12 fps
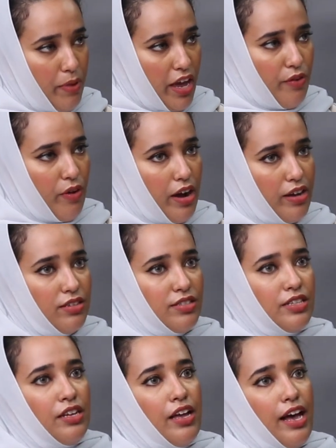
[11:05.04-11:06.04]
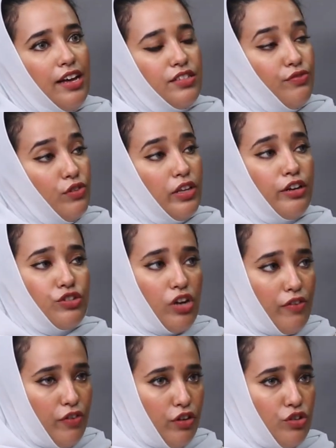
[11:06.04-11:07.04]
pay rise as a full air
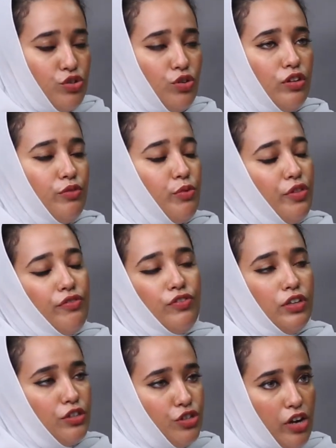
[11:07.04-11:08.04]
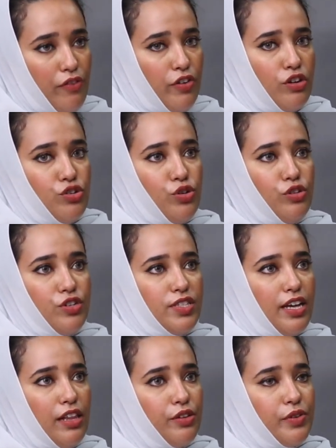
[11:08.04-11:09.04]
traffic controller with a full air traffic controller
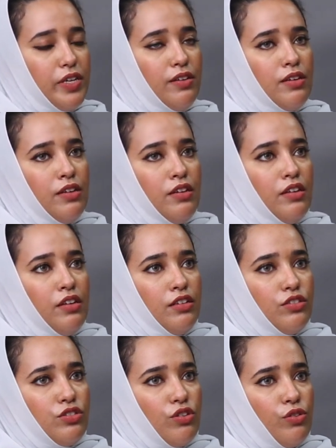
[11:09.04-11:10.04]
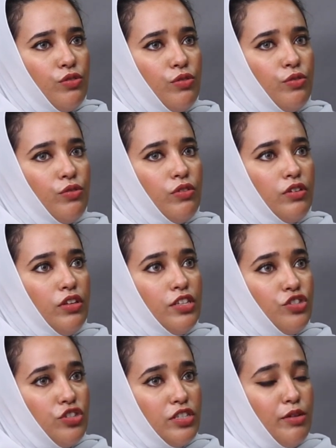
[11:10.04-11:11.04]
salary. So
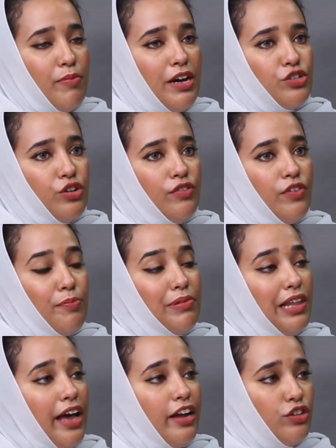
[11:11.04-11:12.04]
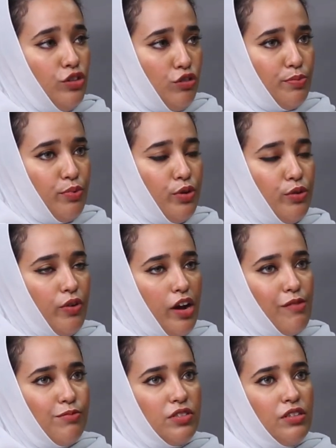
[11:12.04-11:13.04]
it's just a matter of applying to those
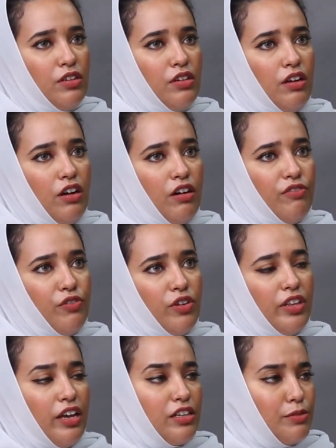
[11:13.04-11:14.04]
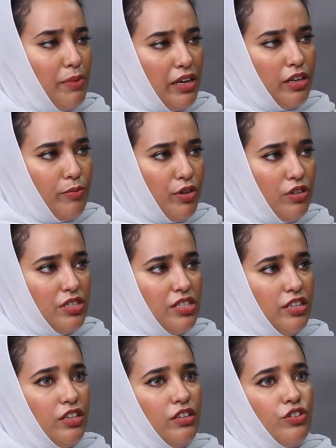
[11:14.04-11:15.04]
programs. Uh, for the expat
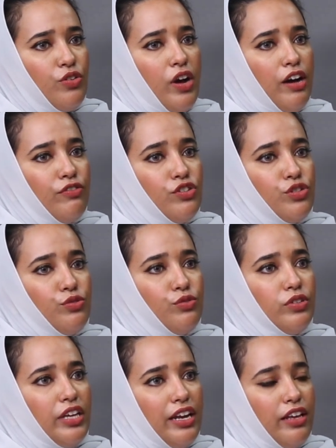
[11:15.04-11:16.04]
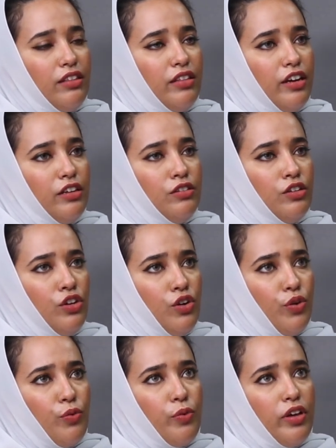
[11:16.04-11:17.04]
community, you have to get in there
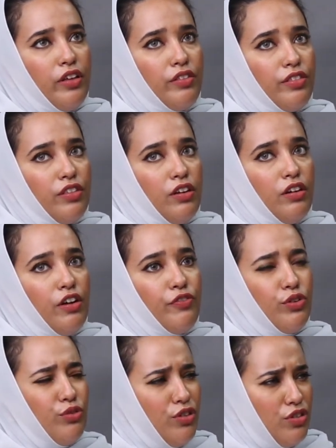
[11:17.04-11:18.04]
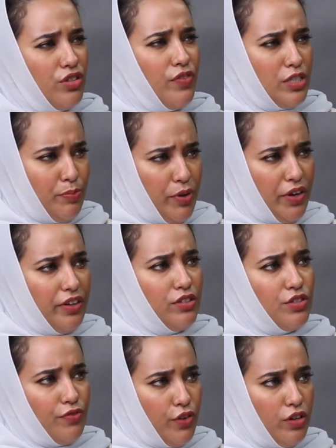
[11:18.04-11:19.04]
with uh, a few years of
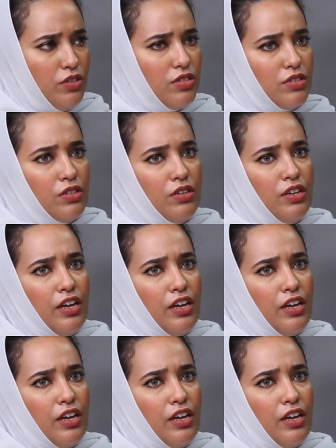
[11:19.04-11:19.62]
experience first.